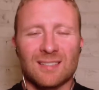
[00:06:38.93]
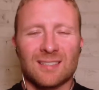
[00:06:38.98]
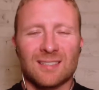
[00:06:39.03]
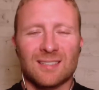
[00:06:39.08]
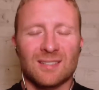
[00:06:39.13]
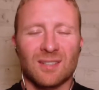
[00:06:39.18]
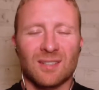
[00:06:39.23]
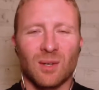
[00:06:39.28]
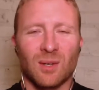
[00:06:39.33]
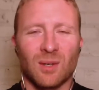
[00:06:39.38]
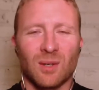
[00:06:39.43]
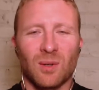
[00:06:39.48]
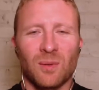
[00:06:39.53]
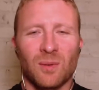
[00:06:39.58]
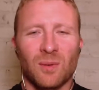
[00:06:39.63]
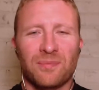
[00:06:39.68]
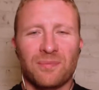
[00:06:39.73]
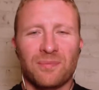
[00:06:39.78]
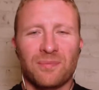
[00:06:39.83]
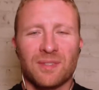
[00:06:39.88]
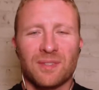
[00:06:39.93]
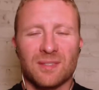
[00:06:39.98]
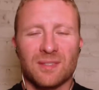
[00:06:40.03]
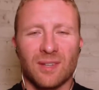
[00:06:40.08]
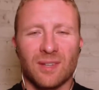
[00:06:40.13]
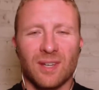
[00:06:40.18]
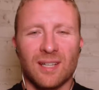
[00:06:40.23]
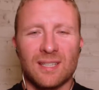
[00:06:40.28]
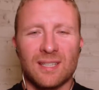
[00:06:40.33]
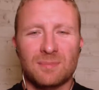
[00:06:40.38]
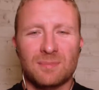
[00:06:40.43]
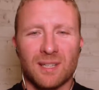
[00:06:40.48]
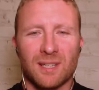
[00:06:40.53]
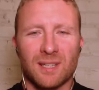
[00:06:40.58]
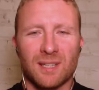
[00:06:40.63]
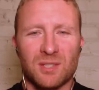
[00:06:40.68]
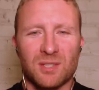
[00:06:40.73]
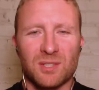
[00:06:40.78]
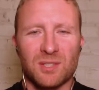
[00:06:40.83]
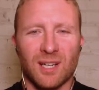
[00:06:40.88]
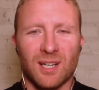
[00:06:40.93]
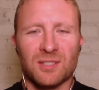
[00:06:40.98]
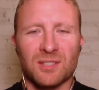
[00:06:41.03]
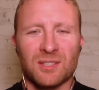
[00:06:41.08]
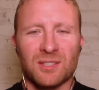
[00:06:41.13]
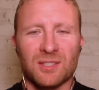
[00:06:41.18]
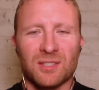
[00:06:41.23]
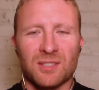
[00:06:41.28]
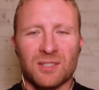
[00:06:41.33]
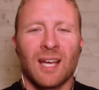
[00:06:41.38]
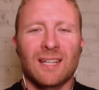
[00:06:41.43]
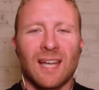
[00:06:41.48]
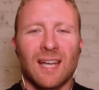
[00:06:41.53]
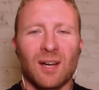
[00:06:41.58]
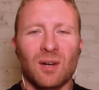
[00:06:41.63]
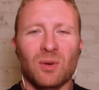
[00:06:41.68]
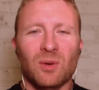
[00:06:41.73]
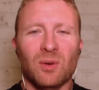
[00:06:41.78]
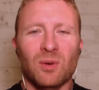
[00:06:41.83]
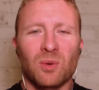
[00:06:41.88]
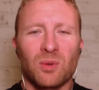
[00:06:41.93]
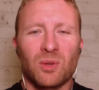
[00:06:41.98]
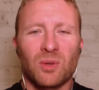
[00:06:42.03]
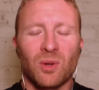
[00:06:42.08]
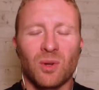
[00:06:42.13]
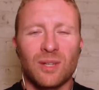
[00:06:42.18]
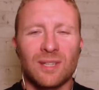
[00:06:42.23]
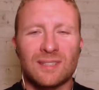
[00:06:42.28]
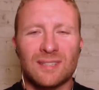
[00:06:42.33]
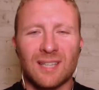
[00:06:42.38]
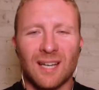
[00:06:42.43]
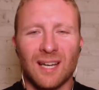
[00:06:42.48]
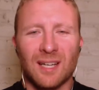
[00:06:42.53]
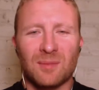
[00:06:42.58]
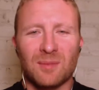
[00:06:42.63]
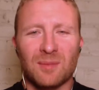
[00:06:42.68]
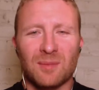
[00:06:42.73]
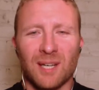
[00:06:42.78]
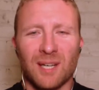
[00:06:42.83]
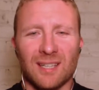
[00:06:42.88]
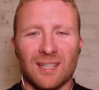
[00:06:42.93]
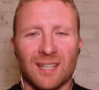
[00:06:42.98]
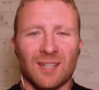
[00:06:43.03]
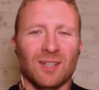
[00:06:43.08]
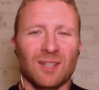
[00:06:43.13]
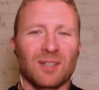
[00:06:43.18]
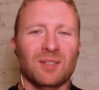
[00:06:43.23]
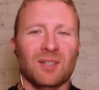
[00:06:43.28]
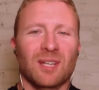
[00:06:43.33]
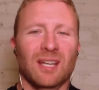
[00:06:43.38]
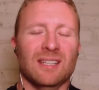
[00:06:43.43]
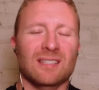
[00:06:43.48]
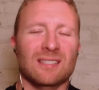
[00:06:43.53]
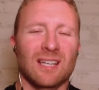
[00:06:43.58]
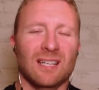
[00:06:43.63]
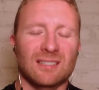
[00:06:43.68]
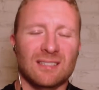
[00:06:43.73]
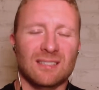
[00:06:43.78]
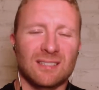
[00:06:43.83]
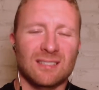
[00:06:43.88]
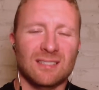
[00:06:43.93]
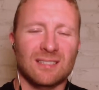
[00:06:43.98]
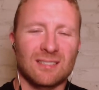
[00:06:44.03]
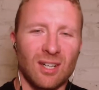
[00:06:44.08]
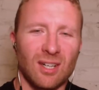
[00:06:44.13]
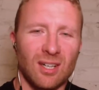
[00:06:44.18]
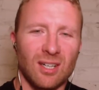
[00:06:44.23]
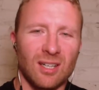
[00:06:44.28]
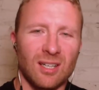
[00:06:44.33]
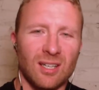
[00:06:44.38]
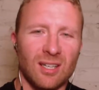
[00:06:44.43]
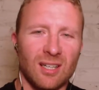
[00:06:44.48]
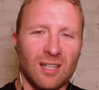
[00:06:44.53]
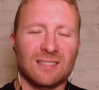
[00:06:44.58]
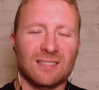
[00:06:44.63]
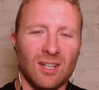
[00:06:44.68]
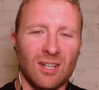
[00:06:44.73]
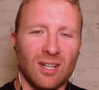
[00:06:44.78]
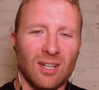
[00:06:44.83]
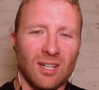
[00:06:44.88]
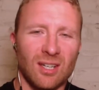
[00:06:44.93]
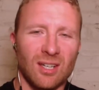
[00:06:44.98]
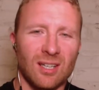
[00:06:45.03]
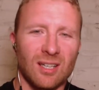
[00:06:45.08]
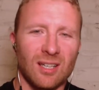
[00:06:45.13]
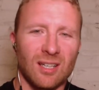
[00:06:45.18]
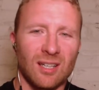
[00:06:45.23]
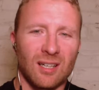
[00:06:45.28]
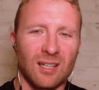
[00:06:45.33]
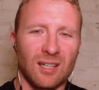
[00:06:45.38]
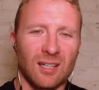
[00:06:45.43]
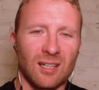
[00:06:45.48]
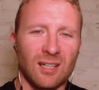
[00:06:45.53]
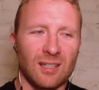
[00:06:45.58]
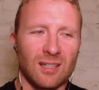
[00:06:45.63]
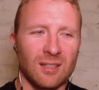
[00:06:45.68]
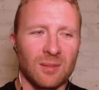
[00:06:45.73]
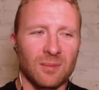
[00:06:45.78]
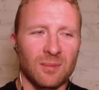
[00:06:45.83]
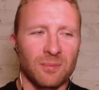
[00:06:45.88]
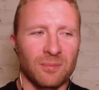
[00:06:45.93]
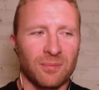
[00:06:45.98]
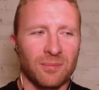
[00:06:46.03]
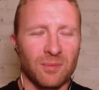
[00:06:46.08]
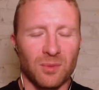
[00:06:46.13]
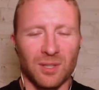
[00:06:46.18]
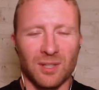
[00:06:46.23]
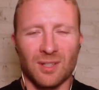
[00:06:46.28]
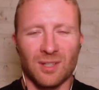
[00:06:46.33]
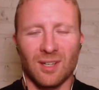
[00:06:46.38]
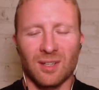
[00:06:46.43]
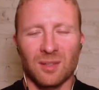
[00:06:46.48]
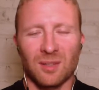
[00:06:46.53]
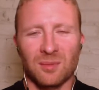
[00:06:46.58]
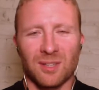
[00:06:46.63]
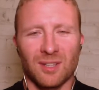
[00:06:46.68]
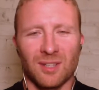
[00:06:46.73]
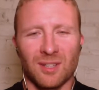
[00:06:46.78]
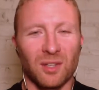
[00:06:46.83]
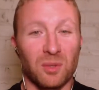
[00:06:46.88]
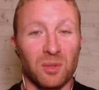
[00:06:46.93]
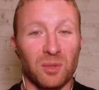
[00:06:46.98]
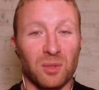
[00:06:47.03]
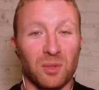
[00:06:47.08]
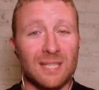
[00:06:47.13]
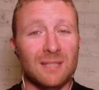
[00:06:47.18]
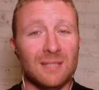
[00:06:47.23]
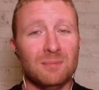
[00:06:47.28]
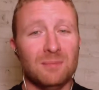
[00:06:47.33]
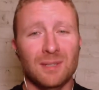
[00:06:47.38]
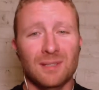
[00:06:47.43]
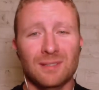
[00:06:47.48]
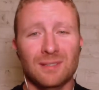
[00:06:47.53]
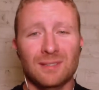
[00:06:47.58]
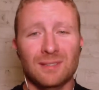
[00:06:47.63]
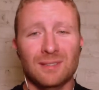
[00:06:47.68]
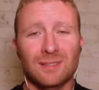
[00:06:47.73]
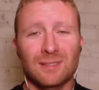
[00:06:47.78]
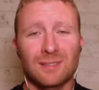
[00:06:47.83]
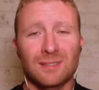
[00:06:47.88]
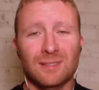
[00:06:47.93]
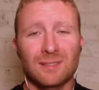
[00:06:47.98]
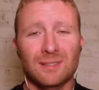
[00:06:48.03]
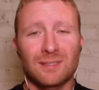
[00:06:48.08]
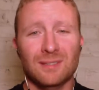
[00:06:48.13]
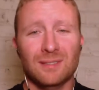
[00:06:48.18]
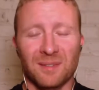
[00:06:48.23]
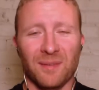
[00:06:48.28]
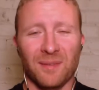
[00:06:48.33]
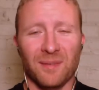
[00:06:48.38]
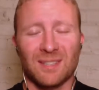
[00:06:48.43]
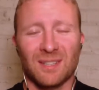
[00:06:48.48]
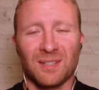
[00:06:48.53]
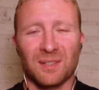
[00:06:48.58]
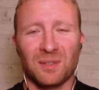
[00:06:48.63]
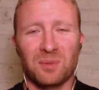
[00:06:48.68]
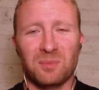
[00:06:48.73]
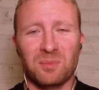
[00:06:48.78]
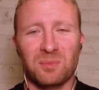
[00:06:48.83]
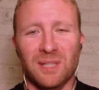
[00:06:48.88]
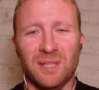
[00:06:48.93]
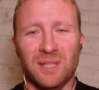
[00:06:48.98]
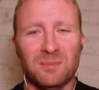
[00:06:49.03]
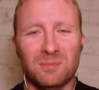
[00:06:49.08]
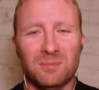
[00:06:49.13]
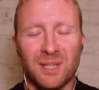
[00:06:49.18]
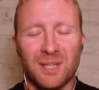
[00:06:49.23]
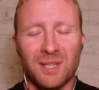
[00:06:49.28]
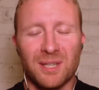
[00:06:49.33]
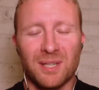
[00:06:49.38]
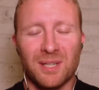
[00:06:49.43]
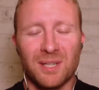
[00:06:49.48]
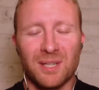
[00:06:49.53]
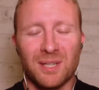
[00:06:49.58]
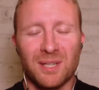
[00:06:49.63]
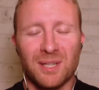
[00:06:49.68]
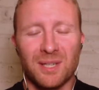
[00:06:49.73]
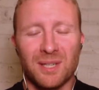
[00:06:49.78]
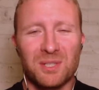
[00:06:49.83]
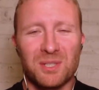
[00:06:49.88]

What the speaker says: so the ice bucket challenge. Now, the only time I cared is I saw what do you call them? The little meme. I saw a little meme picture,